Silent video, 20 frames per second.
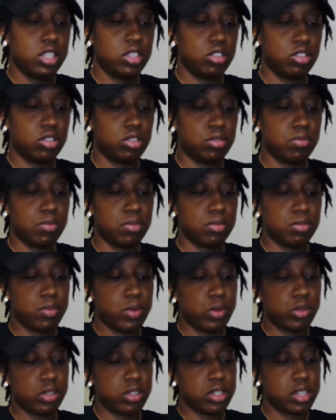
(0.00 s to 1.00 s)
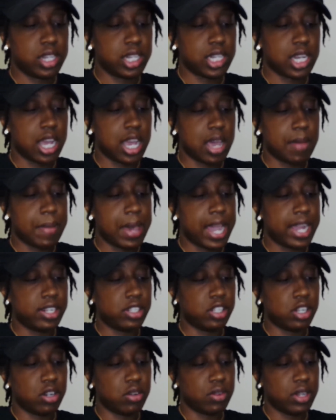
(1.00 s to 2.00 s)
So most of the time I
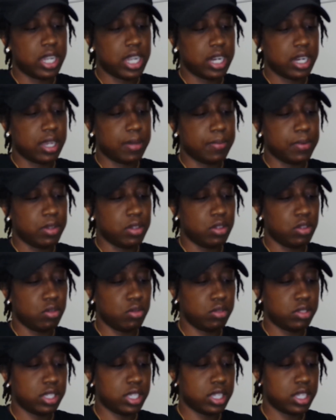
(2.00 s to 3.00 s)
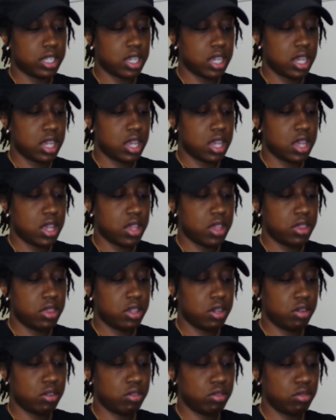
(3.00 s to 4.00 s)
don't end up using
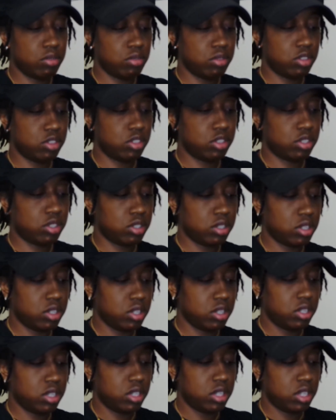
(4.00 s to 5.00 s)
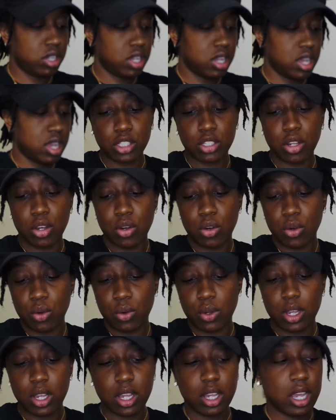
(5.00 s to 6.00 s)
those.
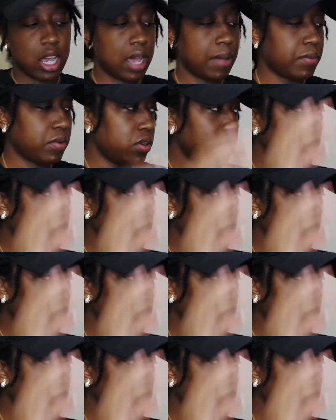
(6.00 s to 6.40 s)
So I'm